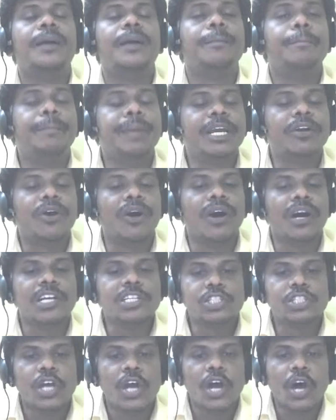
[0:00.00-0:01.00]
because
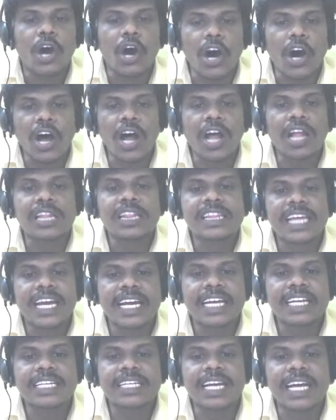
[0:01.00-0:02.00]
all
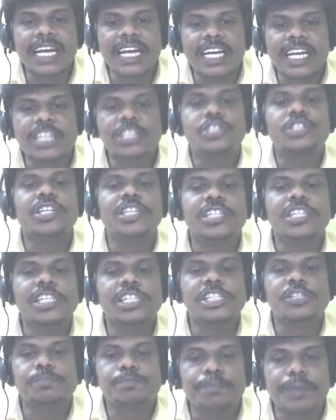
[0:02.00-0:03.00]
their internal
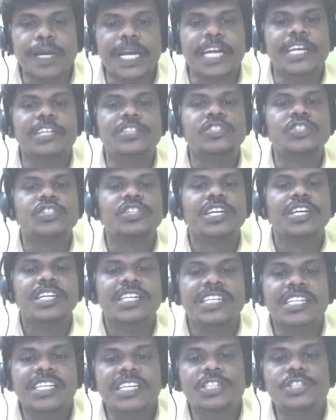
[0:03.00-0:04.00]
space
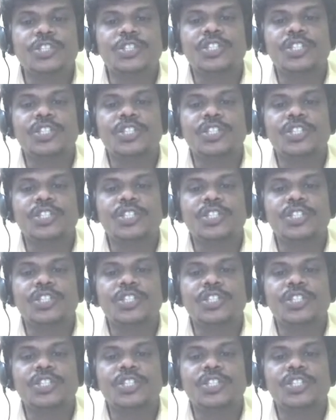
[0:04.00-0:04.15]
is